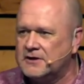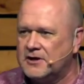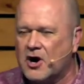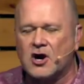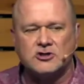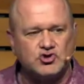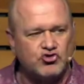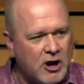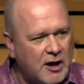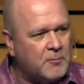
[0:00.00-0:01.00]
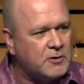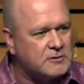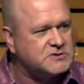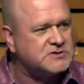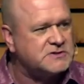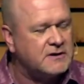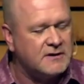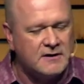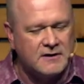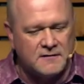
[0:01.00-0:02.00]
are troubles
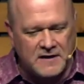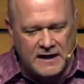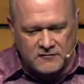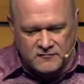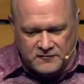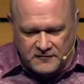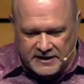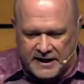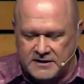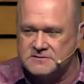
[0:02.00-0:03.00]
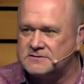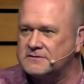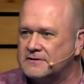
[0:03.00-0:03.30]
that inflict